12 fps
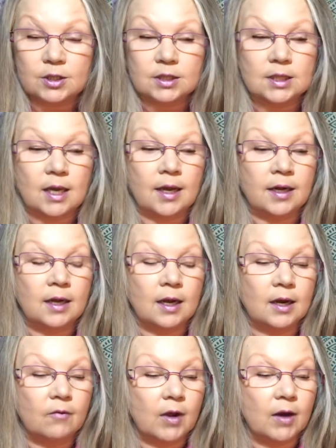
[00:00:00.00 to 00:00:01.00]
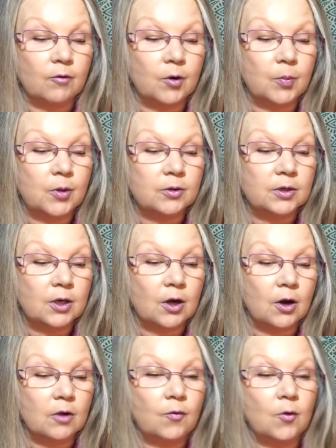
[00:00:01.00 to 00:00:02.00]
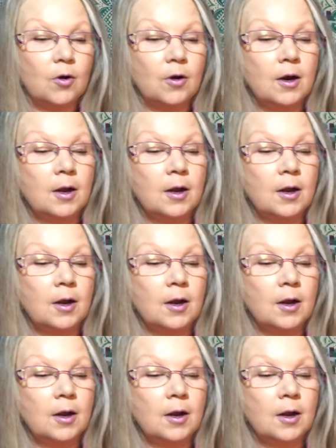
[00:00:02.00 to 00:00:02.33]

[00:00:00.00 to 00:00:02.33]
sign I have ever pulled a card for.